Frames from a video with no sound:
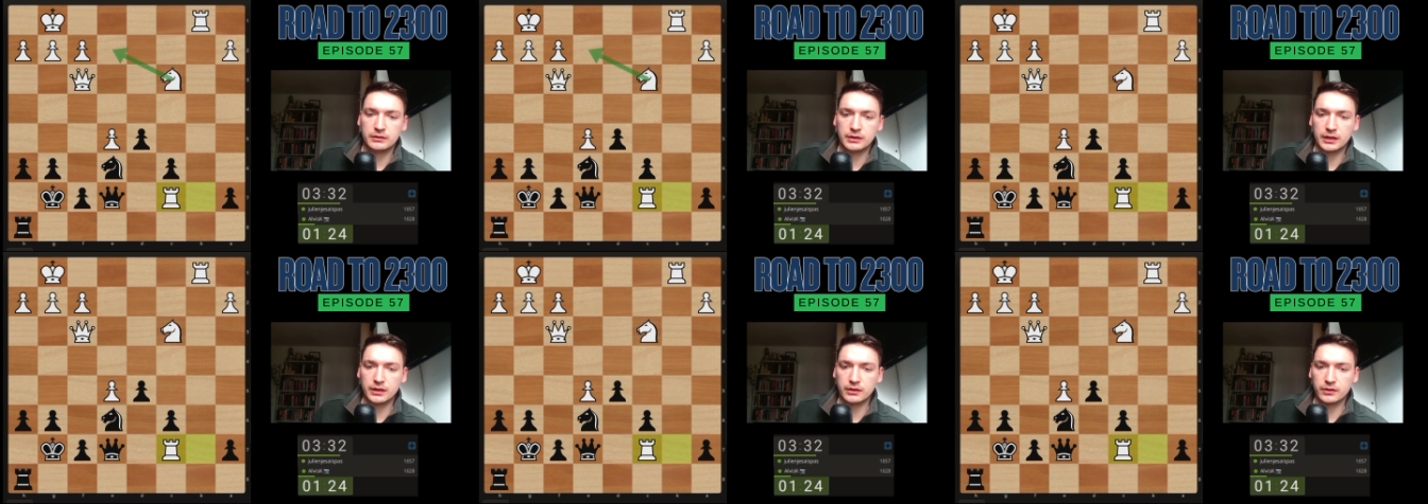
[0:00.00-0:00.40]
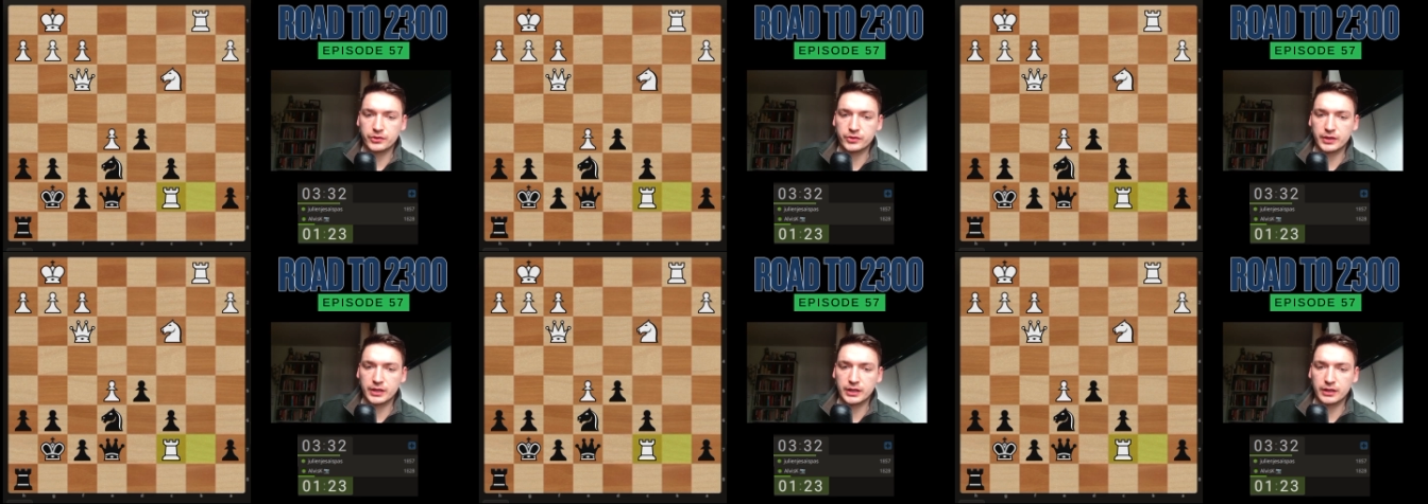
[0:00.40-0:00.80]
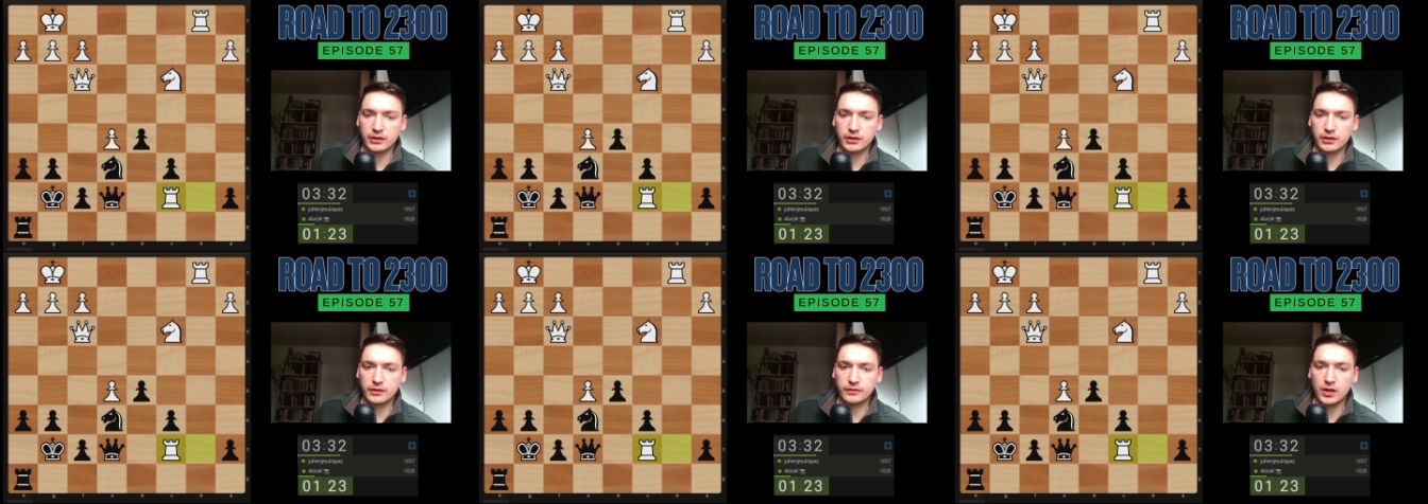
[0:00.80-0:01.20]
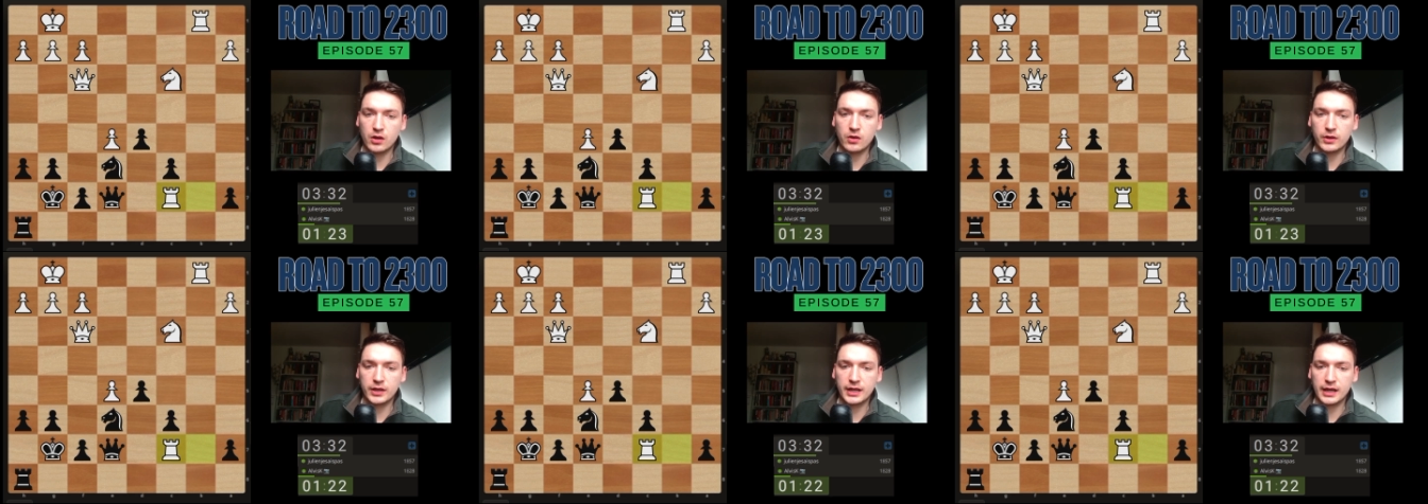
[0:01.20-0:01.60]
I don't know, trading it off.
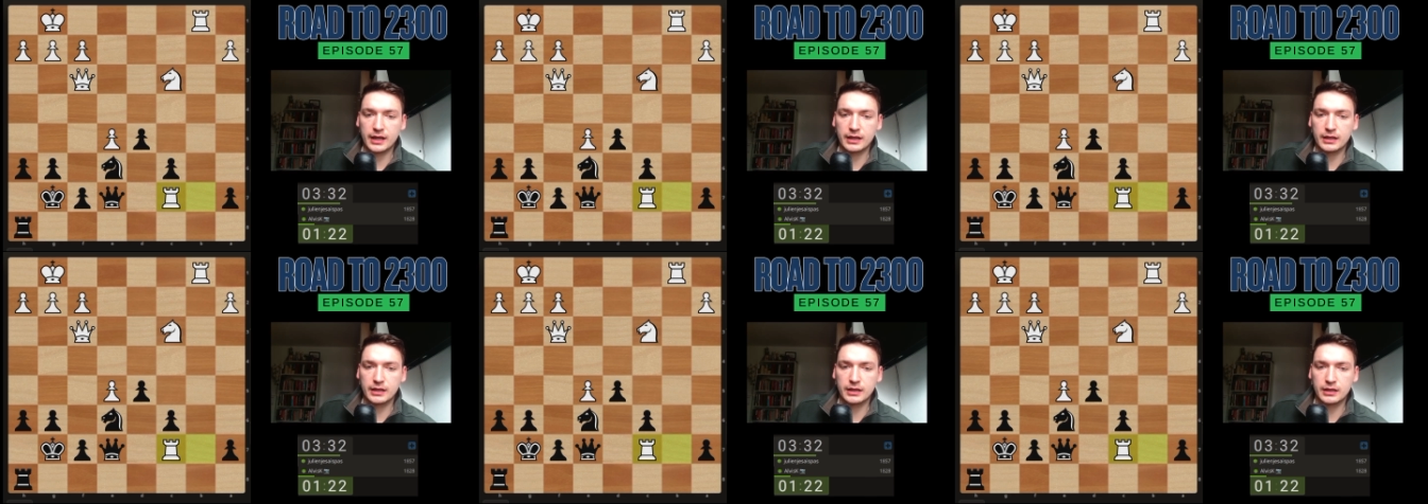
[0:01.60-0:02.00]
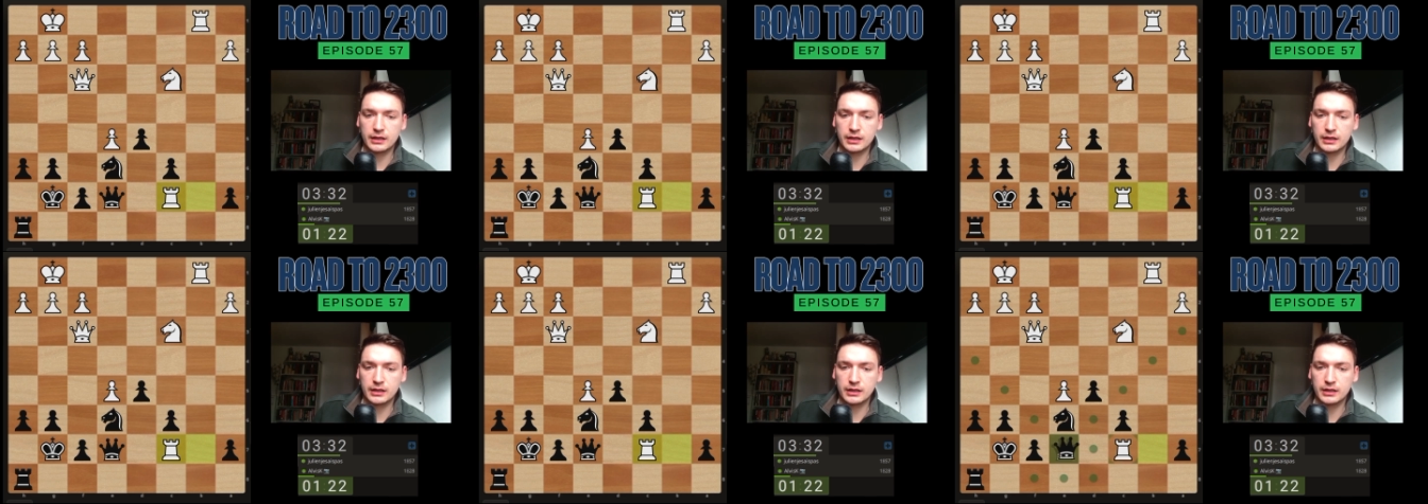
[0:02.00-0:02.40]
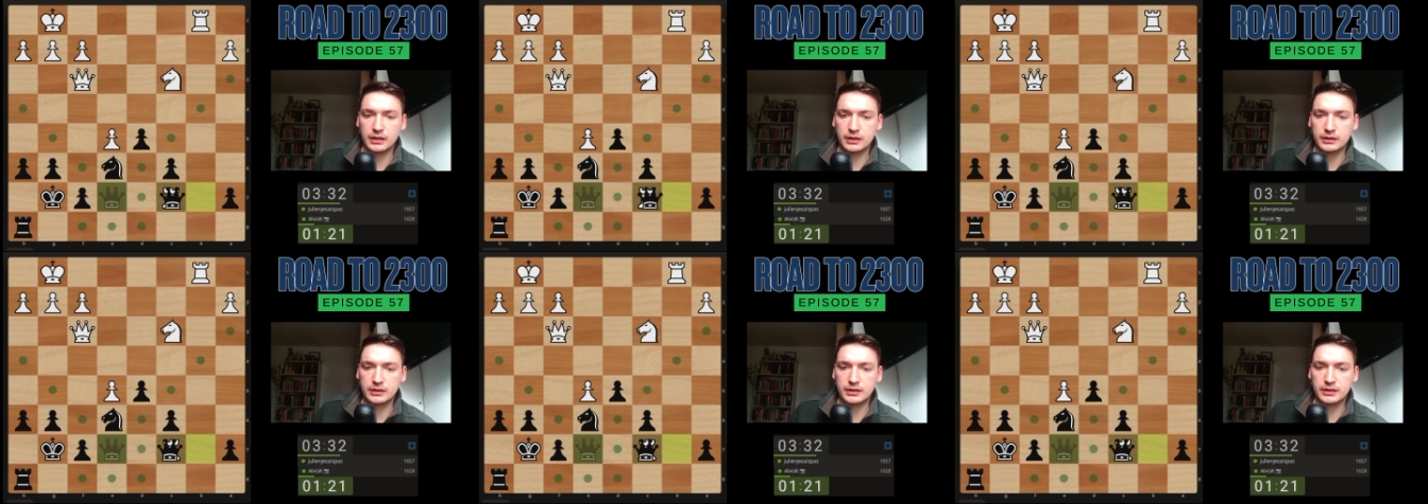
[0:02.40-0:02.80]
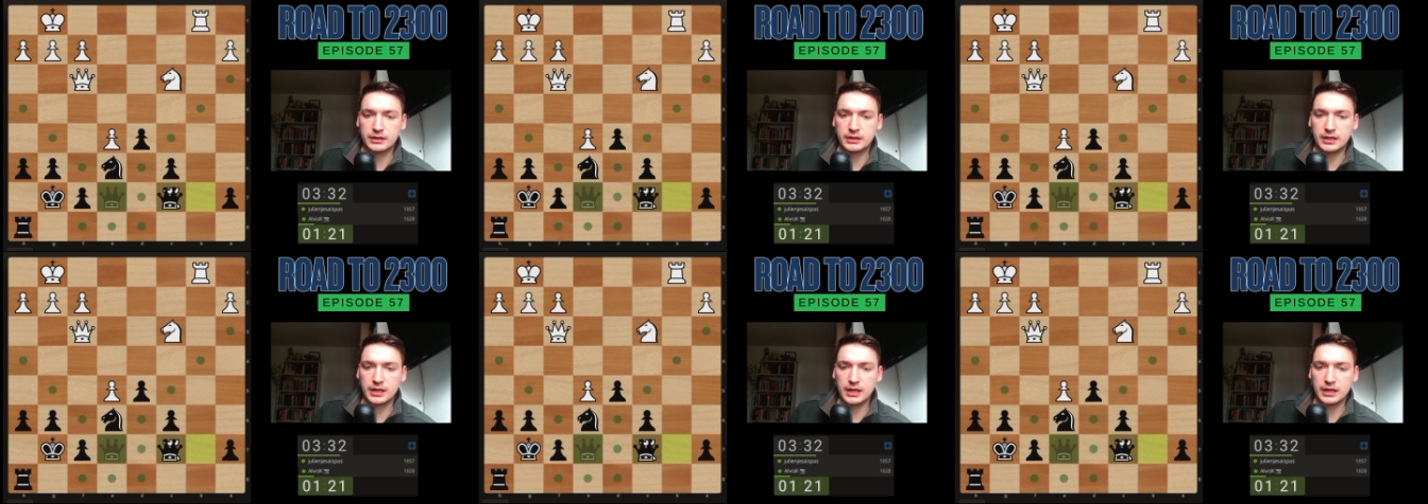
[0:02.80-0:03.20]
Okay.
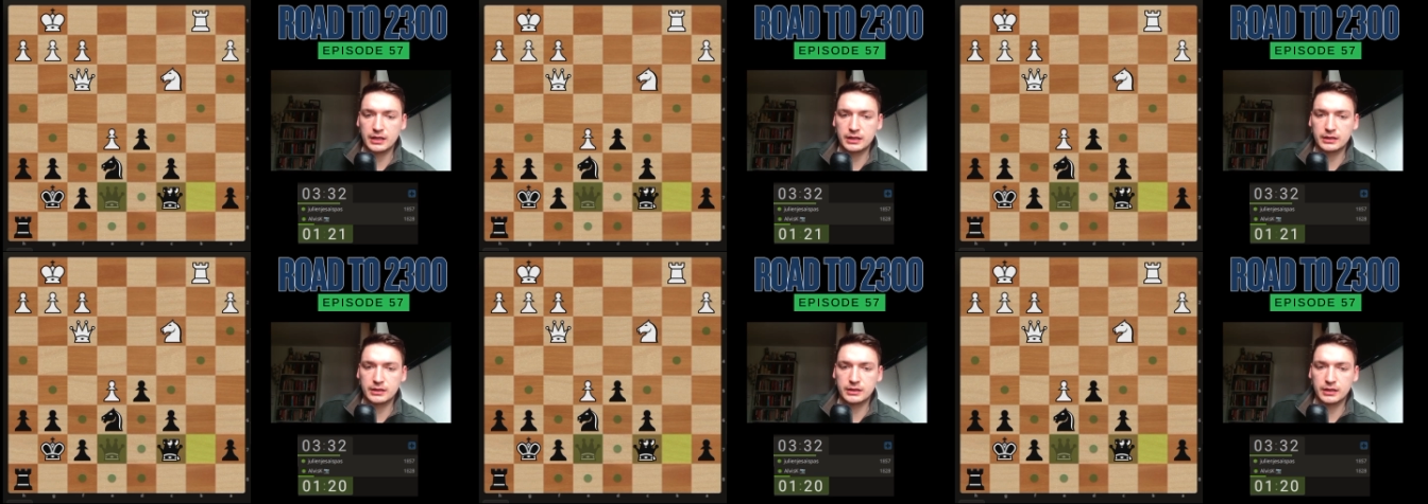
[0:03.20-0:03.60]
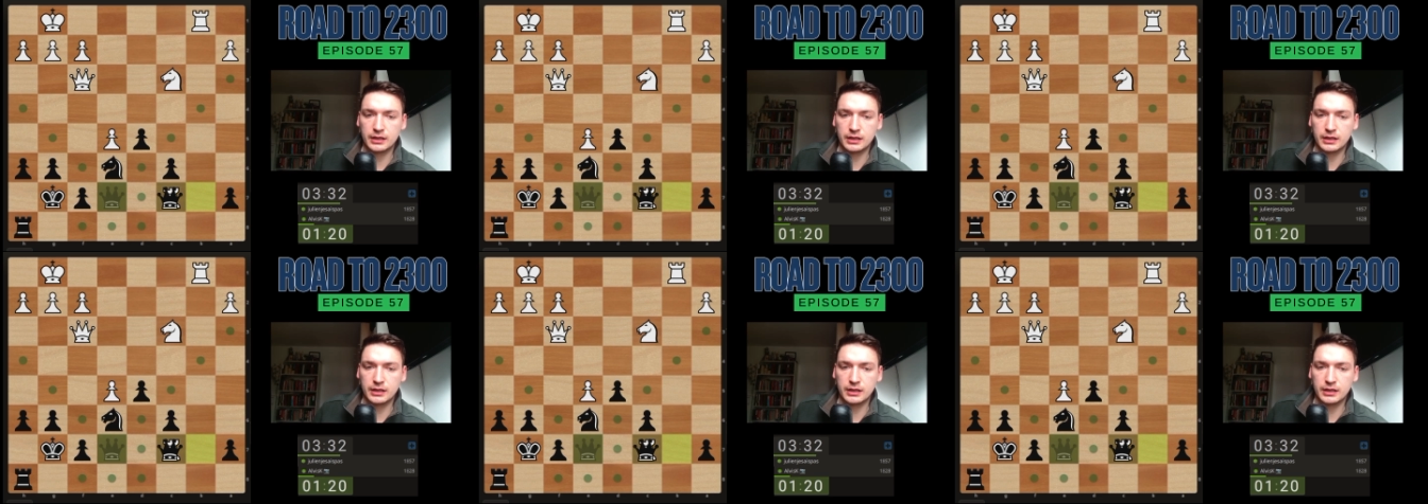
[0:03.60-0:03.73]
Takes,